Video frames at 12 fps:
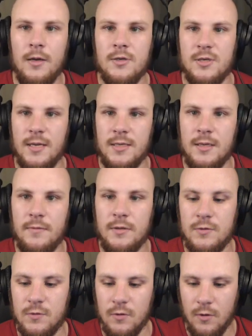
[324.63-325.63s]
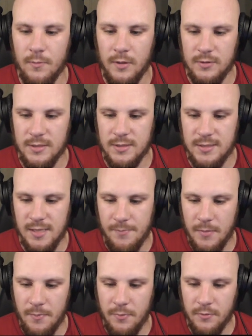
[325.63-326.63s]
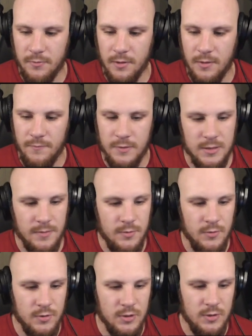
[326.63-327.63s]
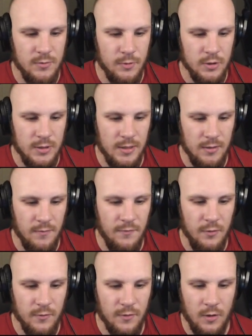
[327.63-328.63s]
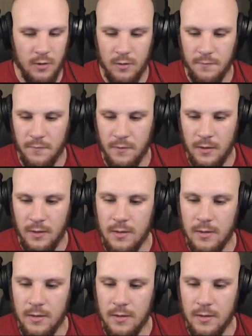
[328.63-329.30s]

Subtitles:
So next I want to talk about the step mapper, which I'm using to modulate the filter cutoff.